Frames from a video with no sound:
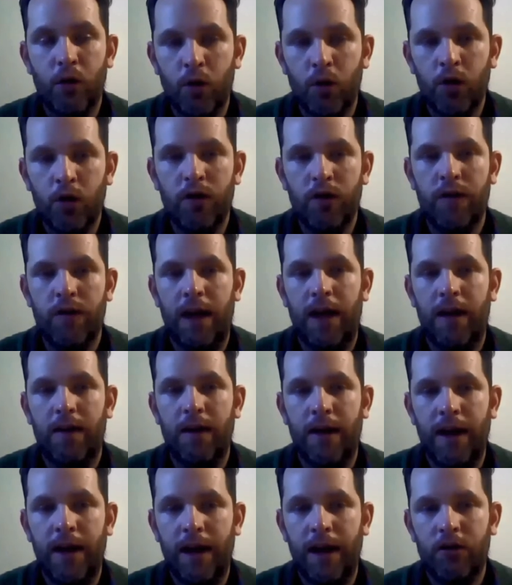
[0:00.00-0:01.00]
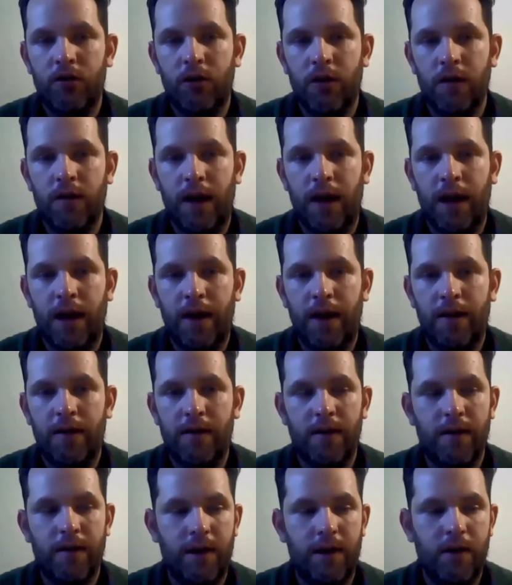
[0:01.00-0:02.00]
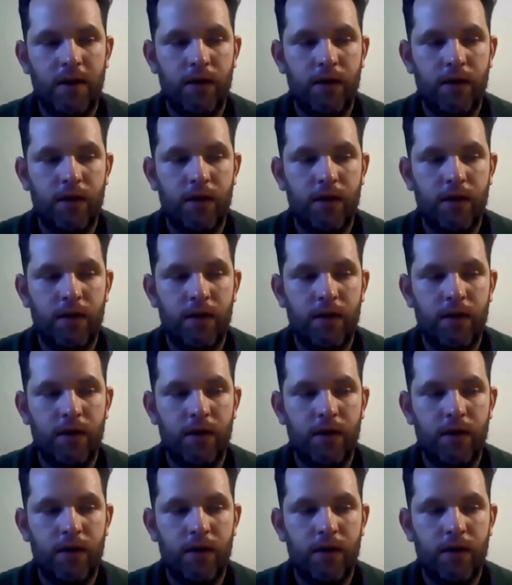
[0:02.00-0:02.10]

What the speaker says: the course and the lecturers at